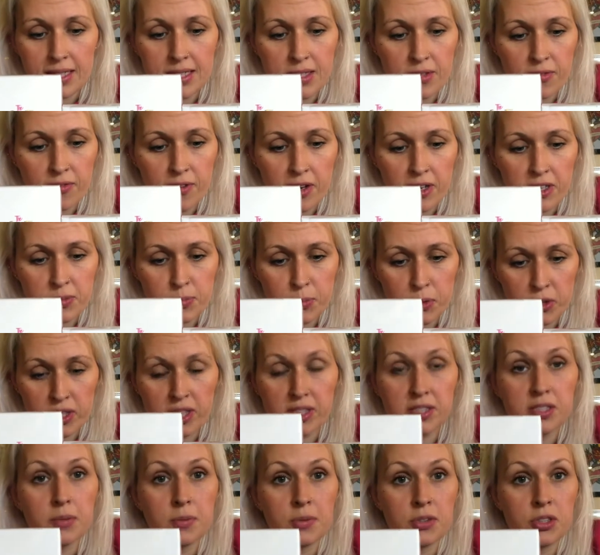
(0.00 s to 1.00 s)
the first
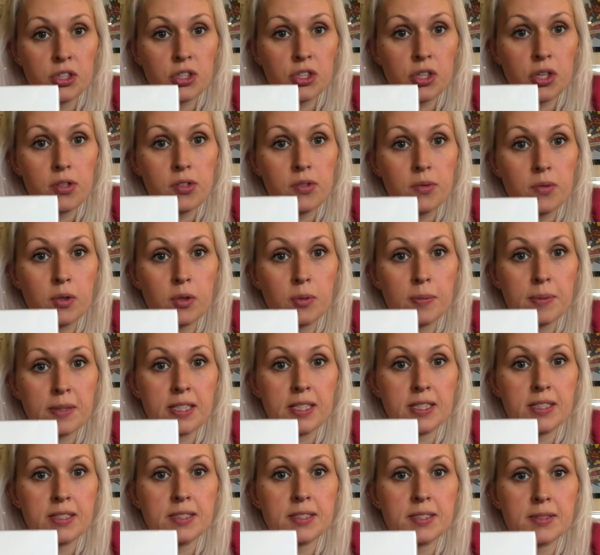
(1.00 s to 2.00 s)
product I want to show you all,
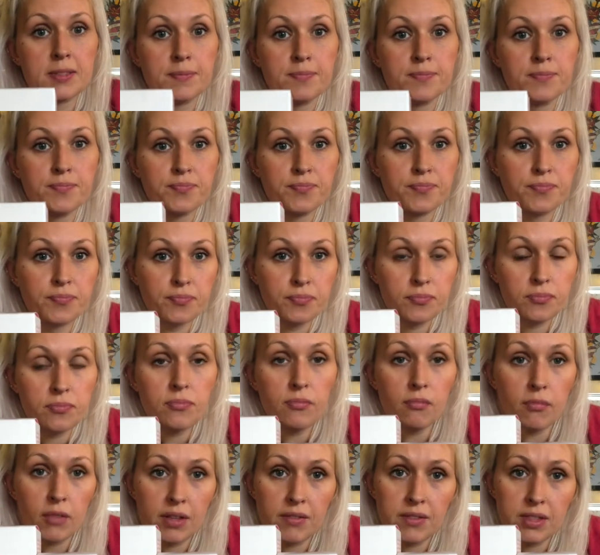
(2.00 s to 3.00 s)
because
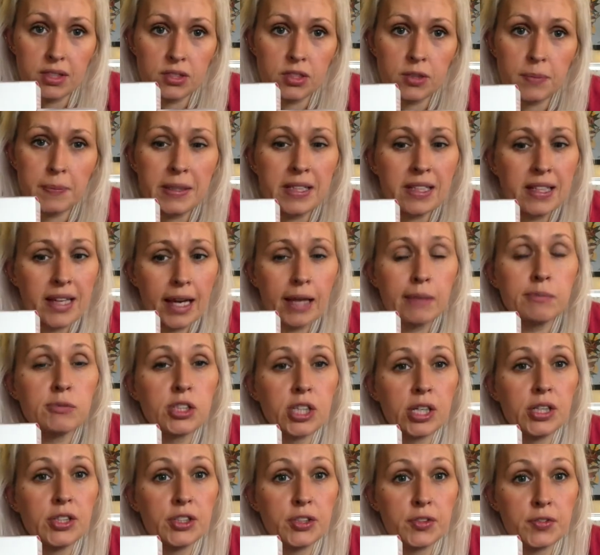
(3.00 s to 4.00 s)
this could be a game
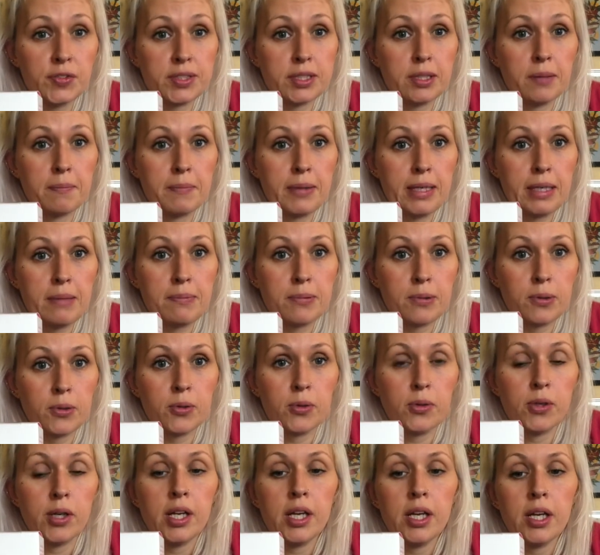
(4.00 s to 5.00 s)
changer for some
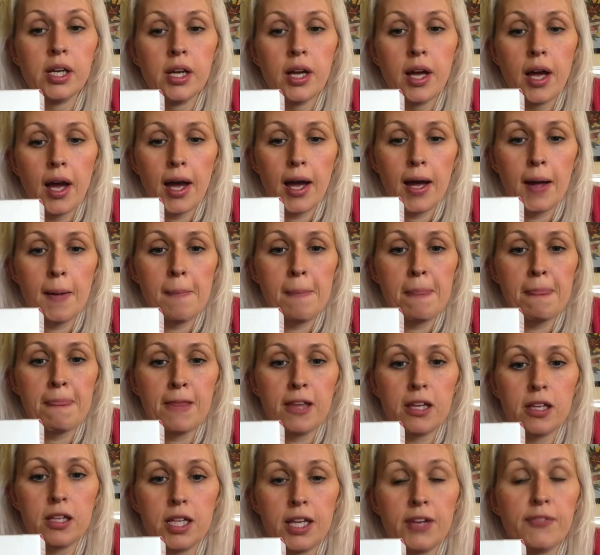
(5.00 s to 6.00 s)
people.
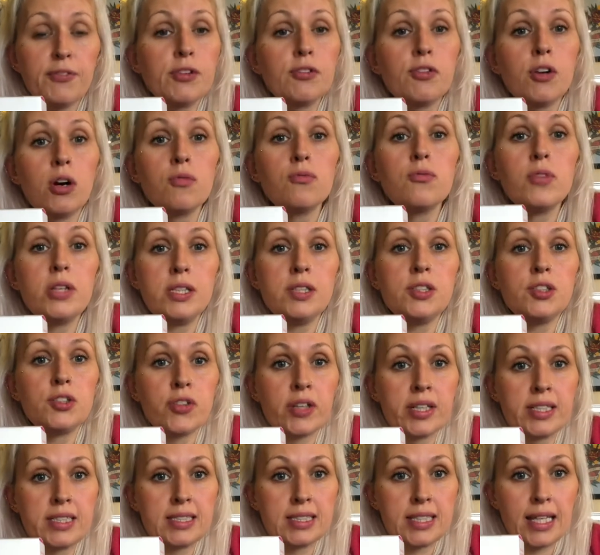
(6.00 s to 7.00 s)
If you've got really
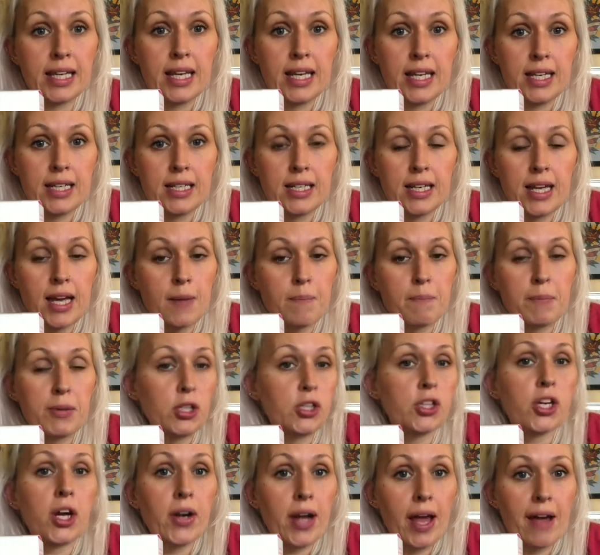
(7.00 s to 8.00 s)
dry skin but you
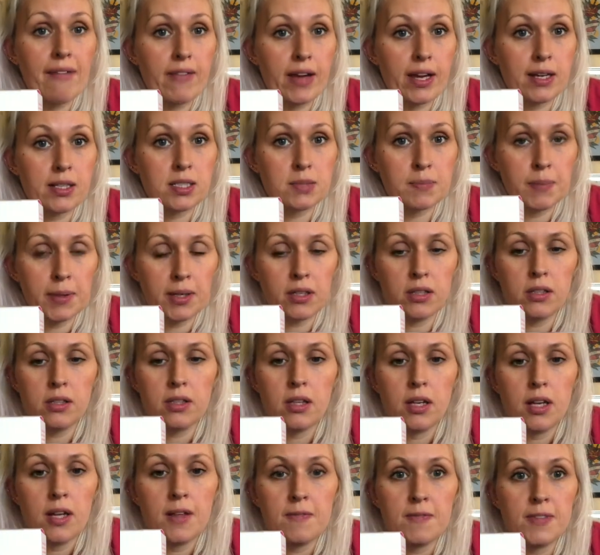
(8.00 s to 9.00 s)
don't have eczema,
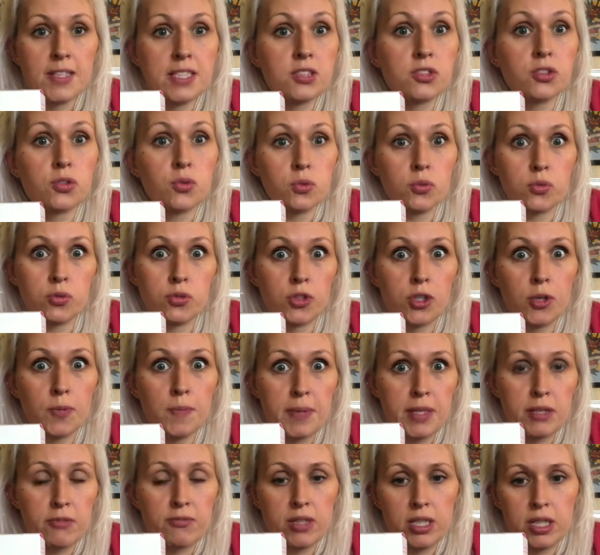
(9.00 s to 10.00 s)
this could also
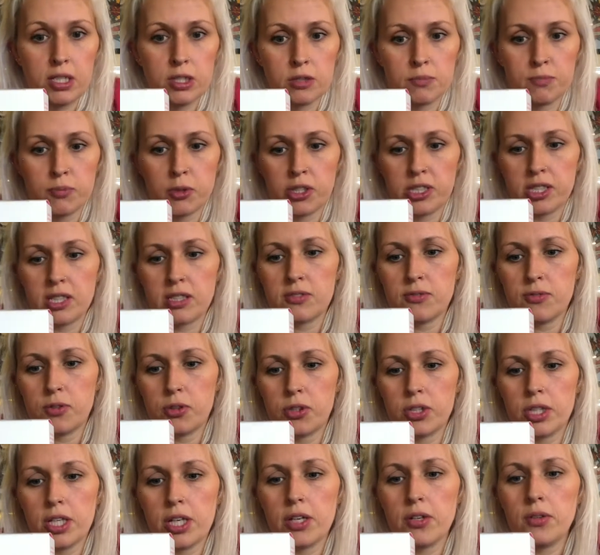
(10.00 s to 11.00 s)
be a really good product for
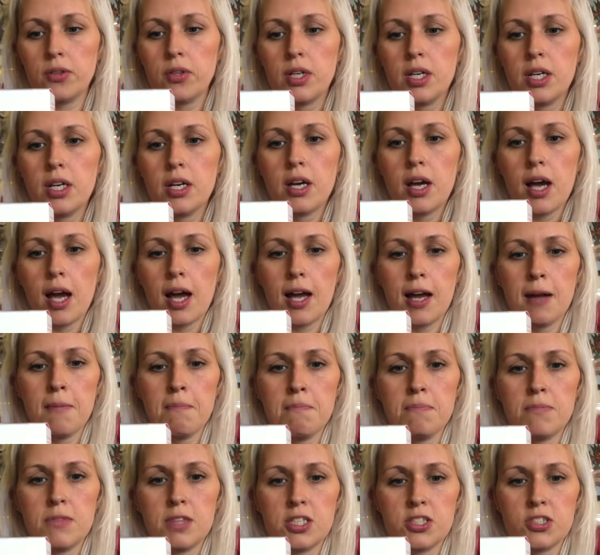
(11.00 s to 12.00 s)
you.
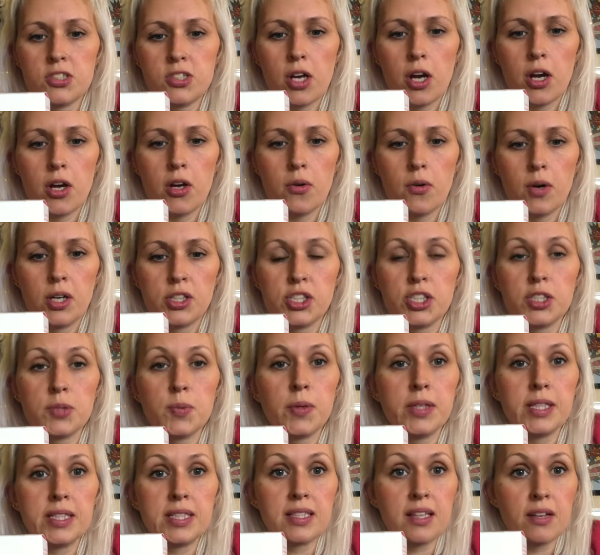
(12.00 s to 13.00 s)
So I just
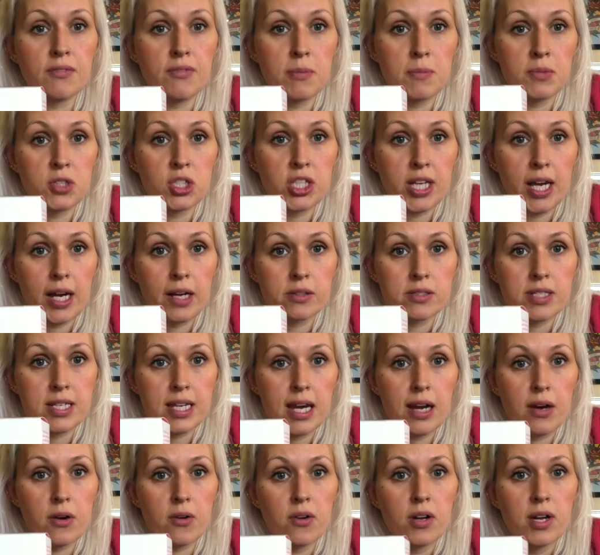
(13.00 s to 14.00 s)
wanted to give them a shout
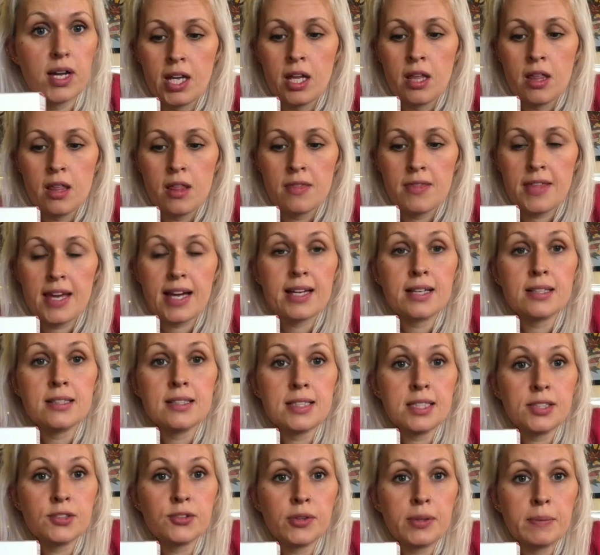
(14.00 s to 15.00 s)
out. They're
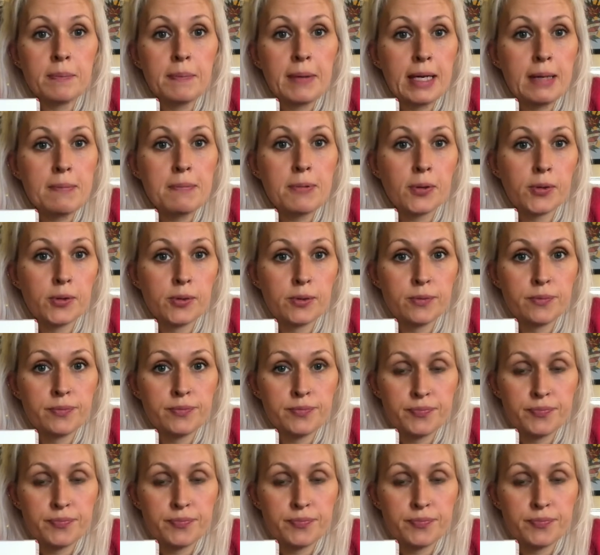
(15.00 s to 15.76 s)
considering people,